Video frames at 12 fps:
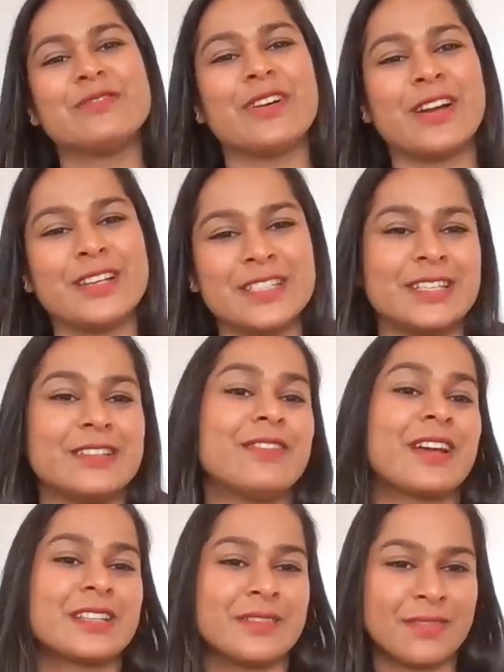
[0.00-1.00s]
finding an
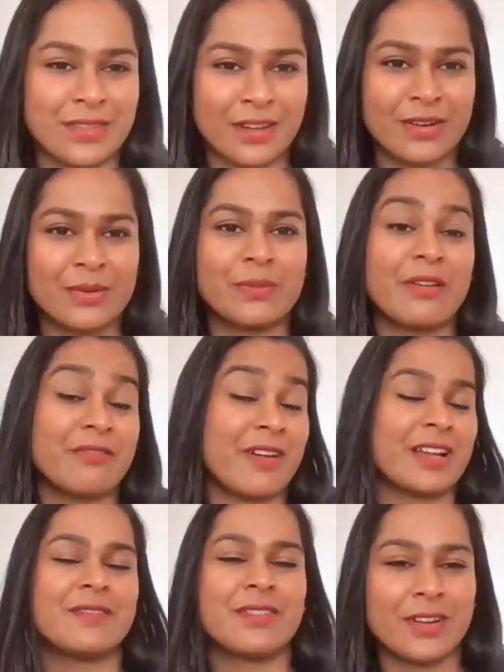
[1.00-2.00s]
effective
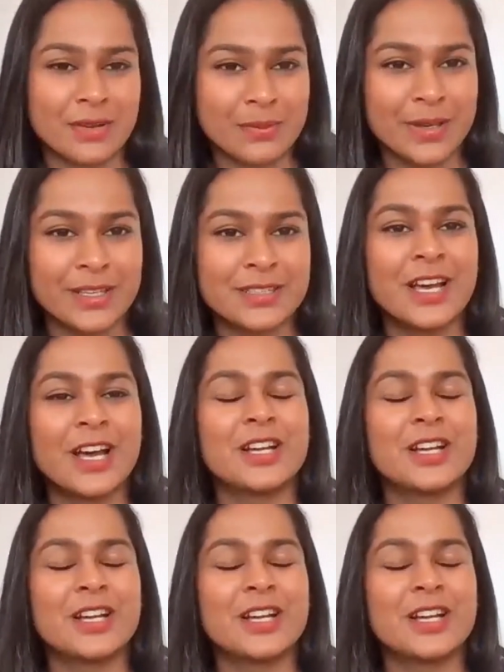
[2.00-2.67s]
therapies